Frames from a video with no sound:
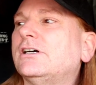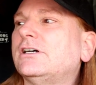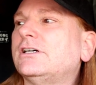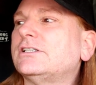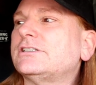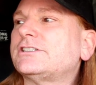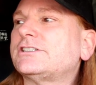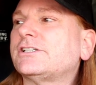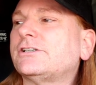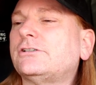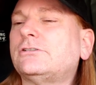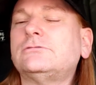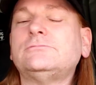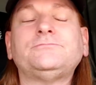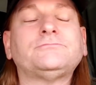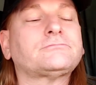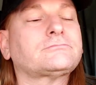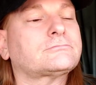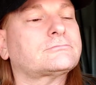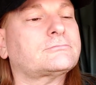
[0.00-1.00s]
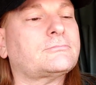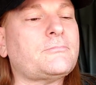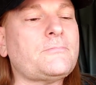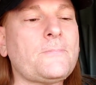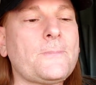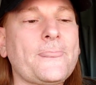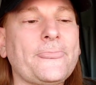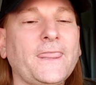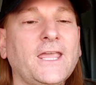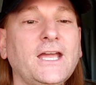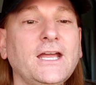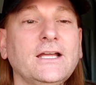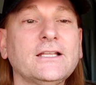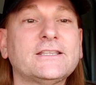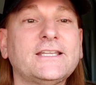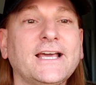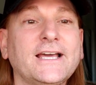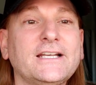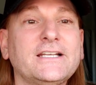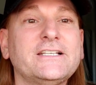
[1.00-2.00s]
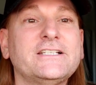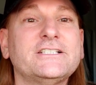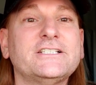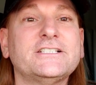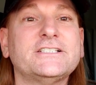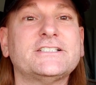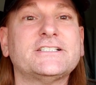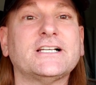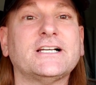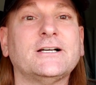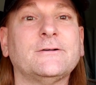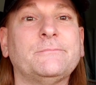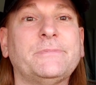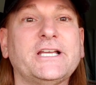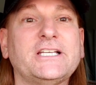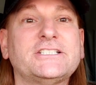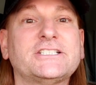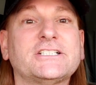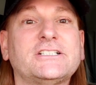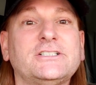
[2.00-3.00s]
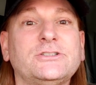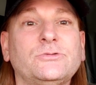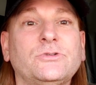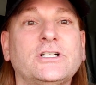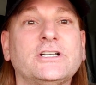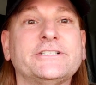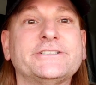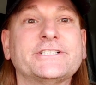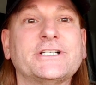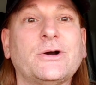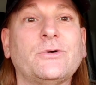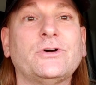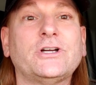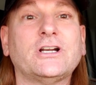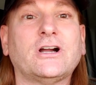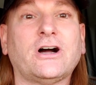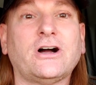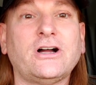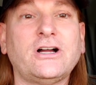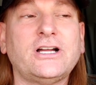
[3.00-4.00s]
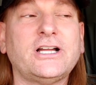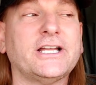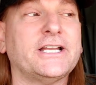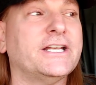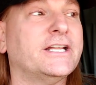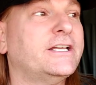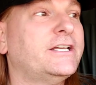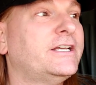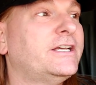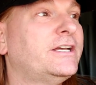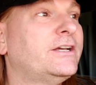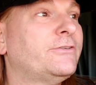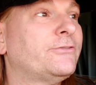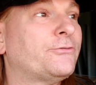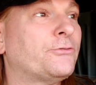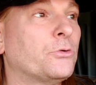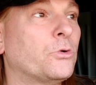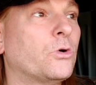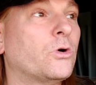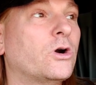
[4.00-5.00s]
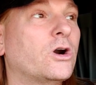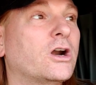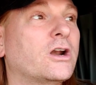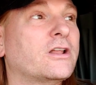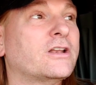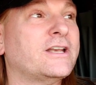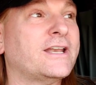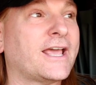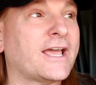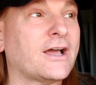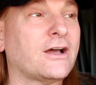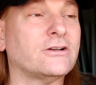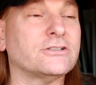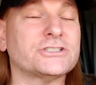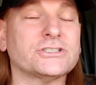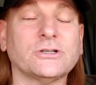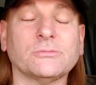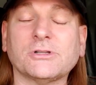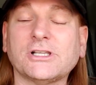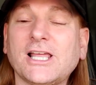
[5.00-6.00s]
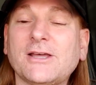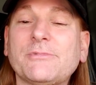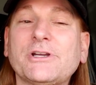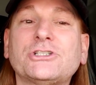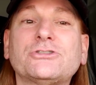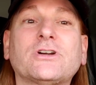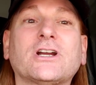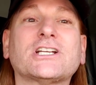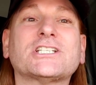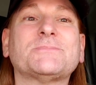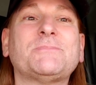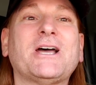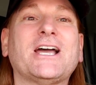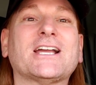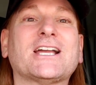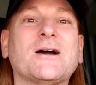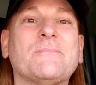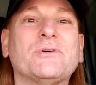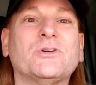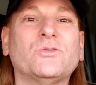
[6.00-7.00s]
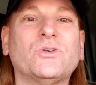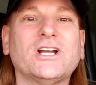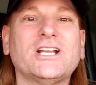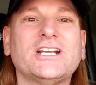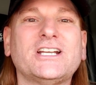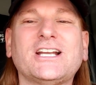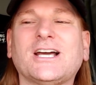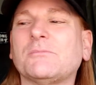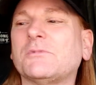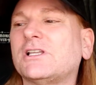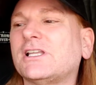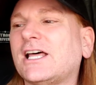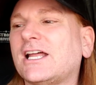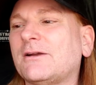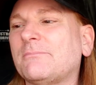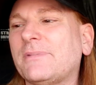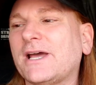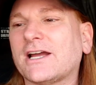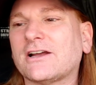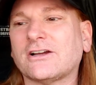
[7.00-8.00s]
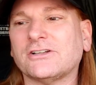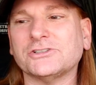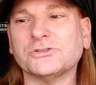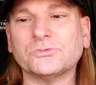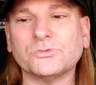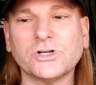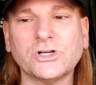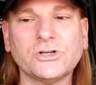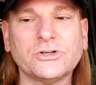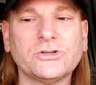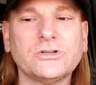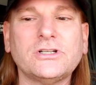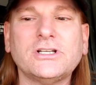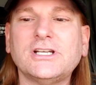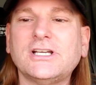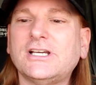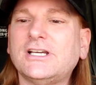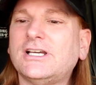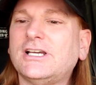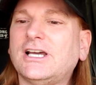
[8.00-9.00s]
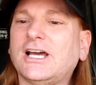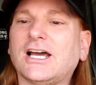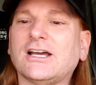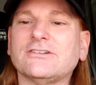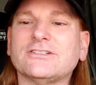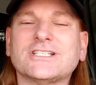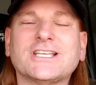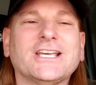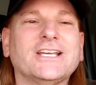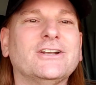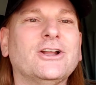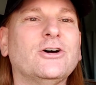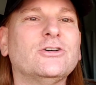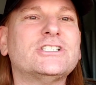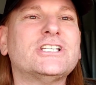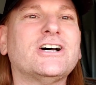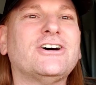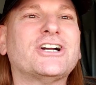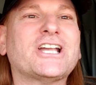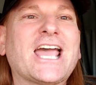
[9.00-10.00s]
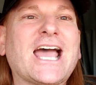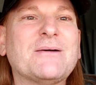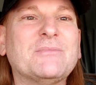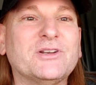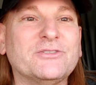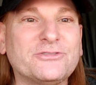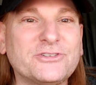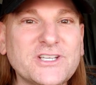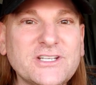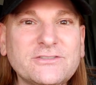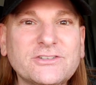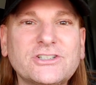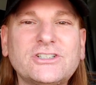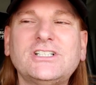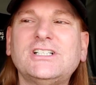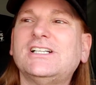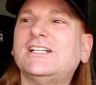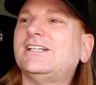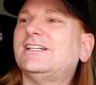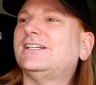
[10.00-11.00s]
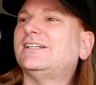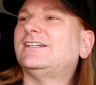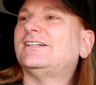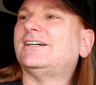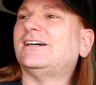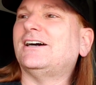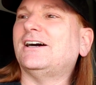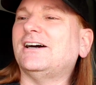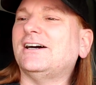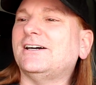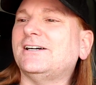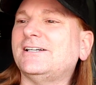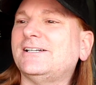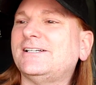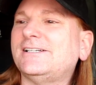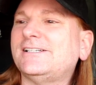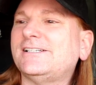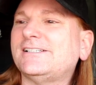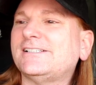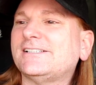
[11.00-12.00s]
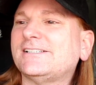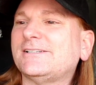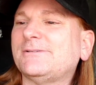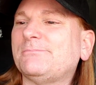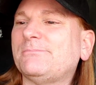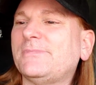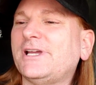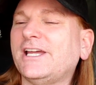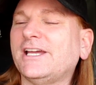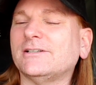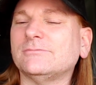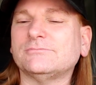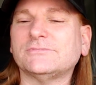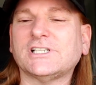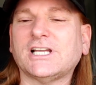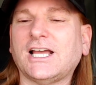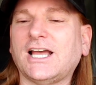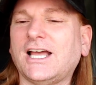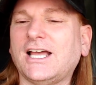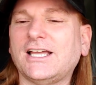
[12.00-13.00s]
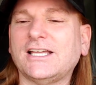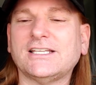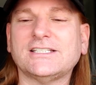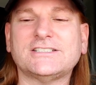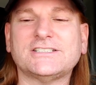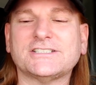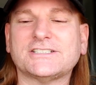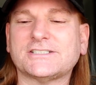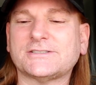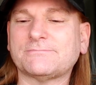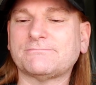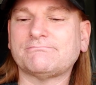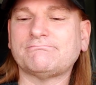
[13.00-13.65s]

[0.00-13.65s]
So yeah, that is basically what is going on for now. So I'm glad my truck's back up and running. I'm glad I'm back on the road. I was getting hotel cabin fever. Man, it's just,